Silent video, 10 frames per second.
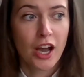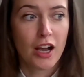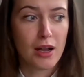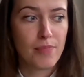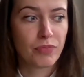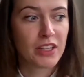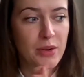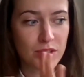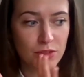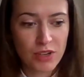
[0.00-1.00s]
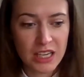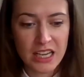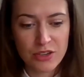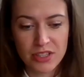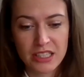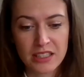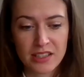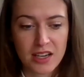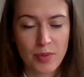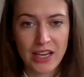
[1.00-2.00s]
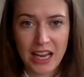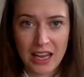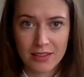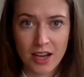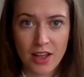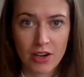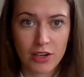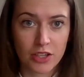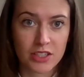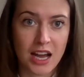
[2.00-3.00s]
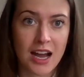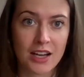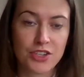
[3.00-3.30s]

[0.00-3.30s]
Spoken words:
There was a really interesting study by Kantar that looked at